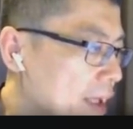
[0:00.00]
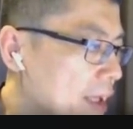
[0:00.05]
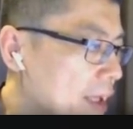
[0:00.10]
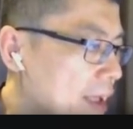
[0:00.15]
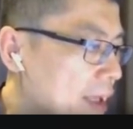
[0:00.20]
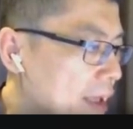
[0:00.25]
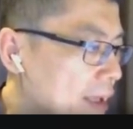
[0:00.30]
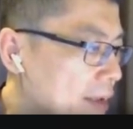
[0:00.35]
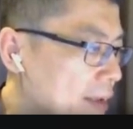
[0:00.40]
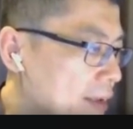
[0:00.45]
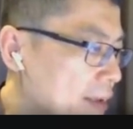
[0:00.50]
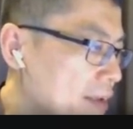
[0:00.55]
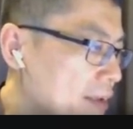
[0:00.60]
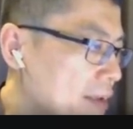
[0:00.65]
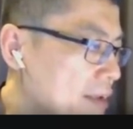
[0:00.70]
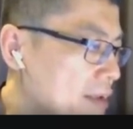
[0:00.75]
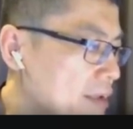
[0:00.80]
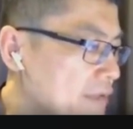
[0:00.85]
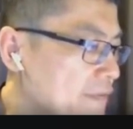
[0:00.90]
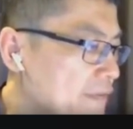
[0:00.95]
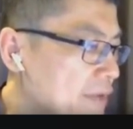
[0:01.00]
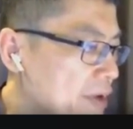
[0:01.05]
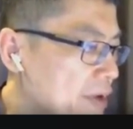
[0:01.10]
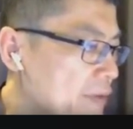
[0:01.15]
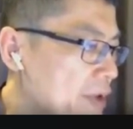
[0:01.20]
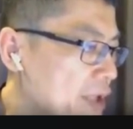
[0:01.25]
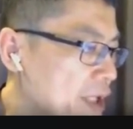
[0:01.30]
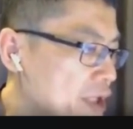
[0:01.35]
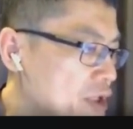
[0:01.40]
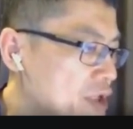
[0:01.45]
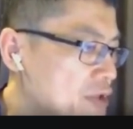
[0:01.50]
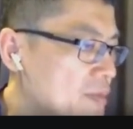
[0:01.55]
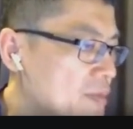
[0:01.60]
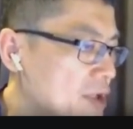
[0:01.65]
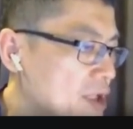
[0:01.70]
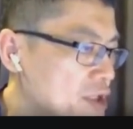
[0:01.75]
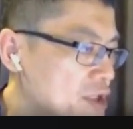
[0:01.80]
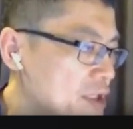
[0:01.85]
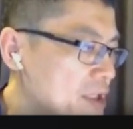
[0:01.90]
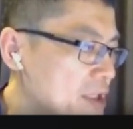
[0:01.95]
And the variation
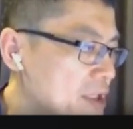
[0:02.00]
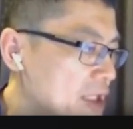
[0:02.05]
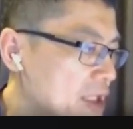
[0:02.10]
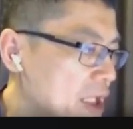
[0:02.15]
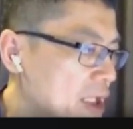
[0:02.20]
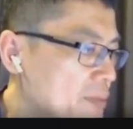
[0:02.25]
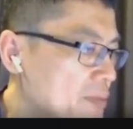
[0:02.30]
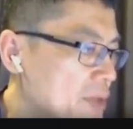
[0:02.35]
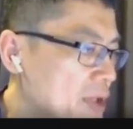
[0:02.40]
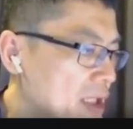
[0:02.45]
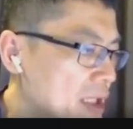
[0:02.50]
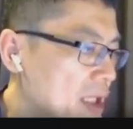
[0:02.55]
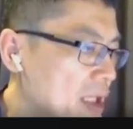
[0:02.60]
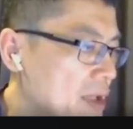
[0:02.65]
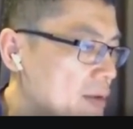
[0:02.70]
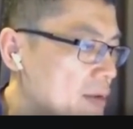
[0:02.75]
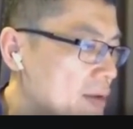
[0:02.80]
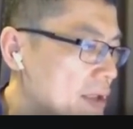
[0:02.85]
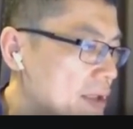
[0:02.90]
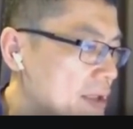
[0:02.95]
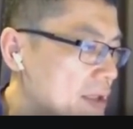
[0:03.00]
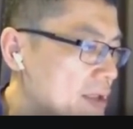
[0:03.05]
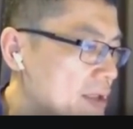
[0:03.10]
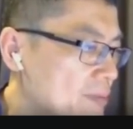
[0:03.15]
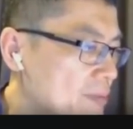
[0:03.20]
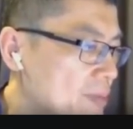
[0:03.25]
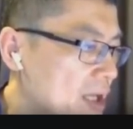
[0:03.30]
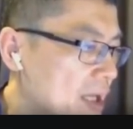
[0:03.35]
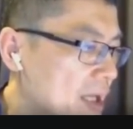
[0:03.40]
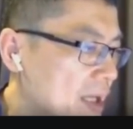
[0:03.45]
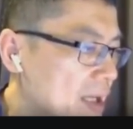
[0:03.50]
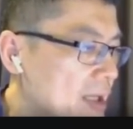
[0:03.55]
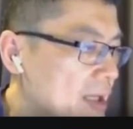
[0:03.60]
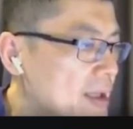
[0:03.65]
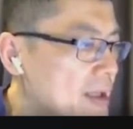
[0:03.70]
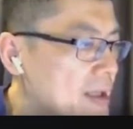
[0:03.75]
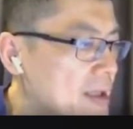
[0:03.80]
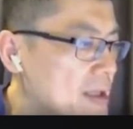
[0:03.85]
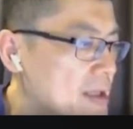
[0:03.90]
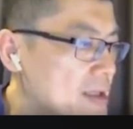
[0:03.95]
margin can be calculated by
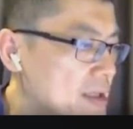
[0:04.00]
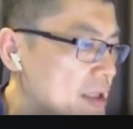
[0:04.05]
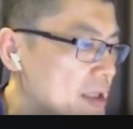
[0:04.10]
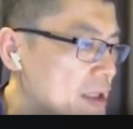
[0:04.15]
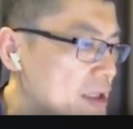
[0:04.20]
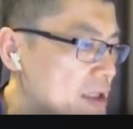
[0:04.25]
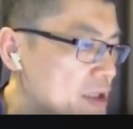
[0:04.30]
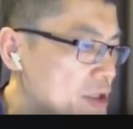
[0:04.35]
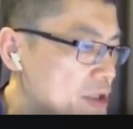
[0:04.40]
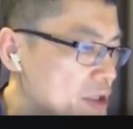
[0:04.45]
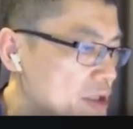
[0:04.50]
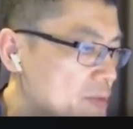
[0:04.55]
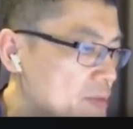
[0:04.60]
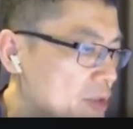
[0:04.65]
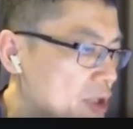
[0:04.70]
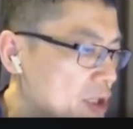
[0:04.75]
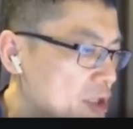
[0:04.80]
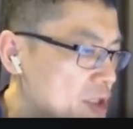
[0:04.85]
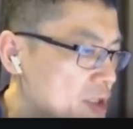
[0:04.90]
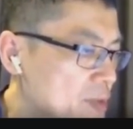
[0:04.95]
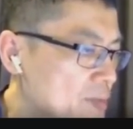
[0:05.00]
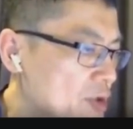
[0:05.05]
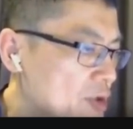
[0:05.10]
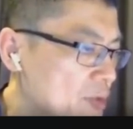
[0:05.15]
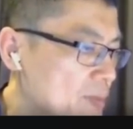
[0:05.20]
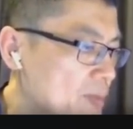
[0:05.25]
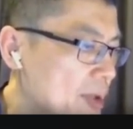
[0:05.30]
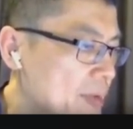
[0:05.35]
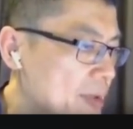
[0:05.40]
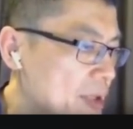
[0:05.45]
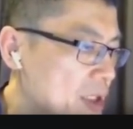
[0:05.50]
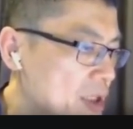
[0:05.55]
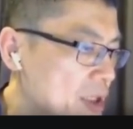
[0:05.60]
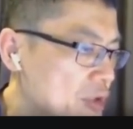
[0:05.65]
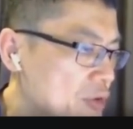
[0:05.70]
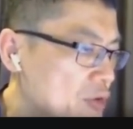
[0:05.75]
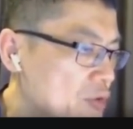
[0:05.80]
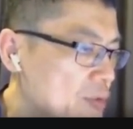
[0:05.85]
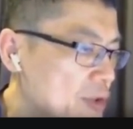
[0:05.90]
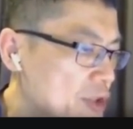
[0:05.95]
the initial margin multiplied by the
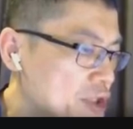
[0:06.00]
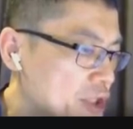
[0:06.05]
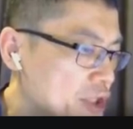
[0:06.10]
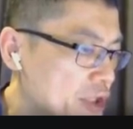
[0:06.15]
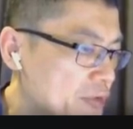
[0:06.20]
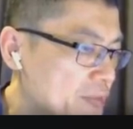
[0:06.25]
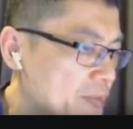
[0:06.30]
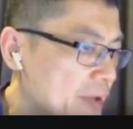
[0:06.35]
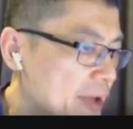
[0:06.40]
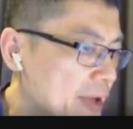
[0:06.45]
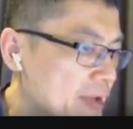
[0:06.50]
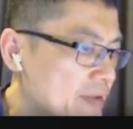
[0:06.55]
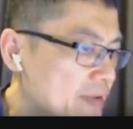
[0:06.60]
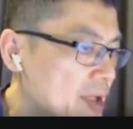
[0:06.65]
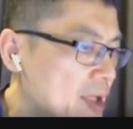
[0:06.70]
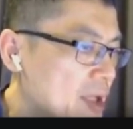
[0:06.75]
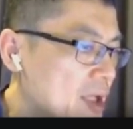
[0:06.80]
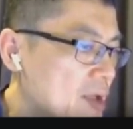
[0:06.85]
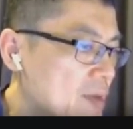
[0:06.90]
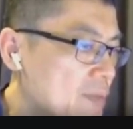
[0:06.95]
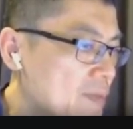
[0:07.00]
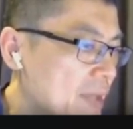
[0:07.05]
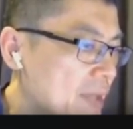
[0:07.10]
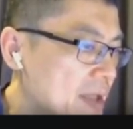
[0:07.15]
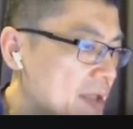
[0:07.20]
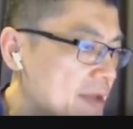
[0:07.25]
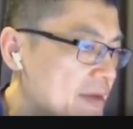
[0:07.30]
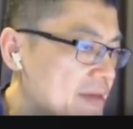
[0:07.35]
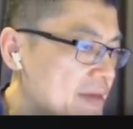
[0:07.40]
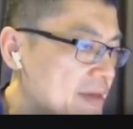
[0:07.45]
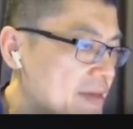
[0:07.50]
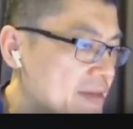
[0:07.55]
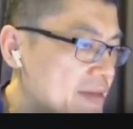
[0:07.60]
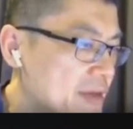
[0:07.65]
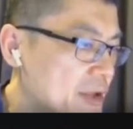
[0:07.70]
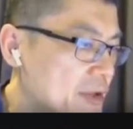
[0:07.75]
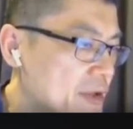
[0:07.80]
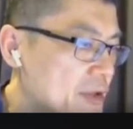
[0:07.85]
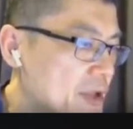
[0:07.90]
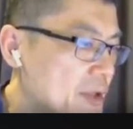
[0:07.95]
new purchase price minus the
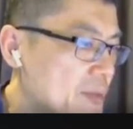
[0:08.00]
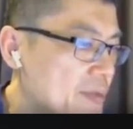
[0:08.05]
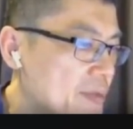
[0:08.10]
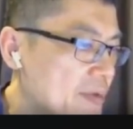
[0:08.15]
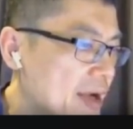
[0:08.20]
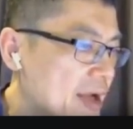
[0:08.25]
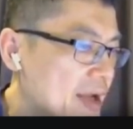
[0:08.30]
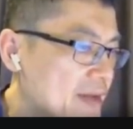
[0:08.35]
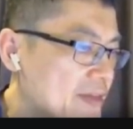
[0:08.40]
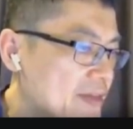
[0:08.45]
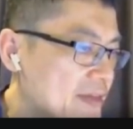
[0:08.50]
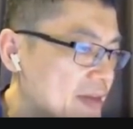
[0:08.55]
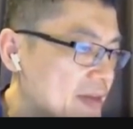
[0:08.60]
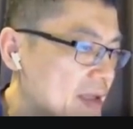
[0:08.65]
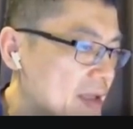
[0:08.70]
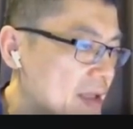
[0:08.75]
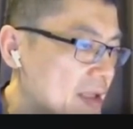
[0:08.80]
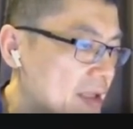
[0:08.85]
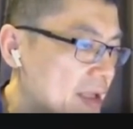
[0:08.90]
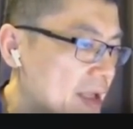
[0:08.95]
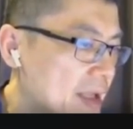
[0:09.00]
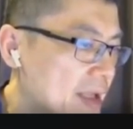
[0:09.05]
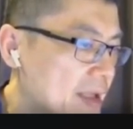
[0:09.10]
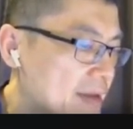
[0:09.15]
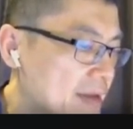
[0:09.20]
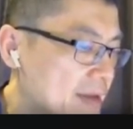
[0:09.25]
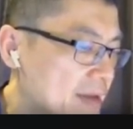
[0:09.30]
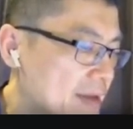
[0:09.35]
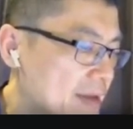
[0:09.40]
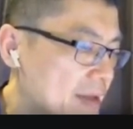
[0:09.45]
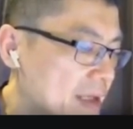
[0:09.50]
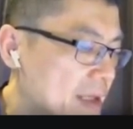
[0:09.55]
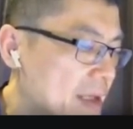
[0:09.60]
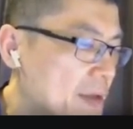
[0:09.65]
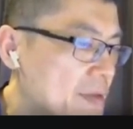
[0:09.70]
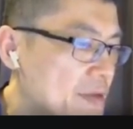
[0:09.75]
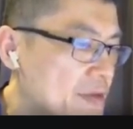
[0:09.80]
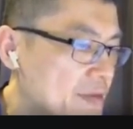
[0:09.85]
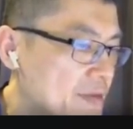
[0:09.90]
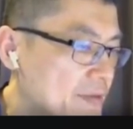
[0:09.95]
security price at t
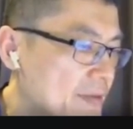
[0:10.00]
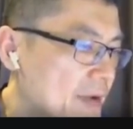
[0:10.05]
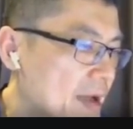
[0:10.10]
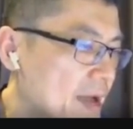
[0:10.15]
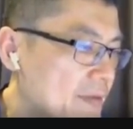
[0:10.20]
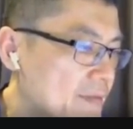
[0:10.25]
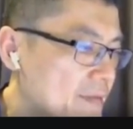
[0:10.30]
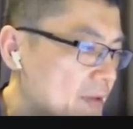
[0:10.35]
equals to 5.